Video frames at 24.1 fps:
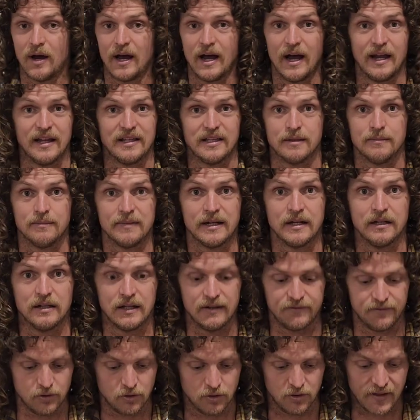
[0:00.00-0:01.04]
are in the middle
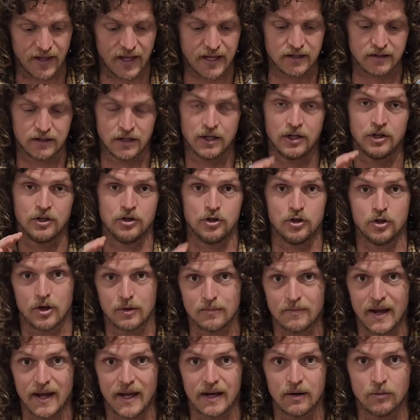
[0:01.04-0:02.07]
of all that, you
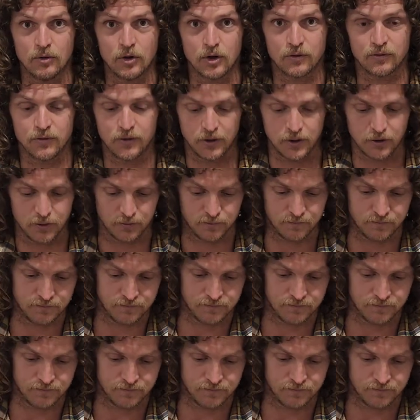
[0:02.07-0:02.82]
can make it work for you.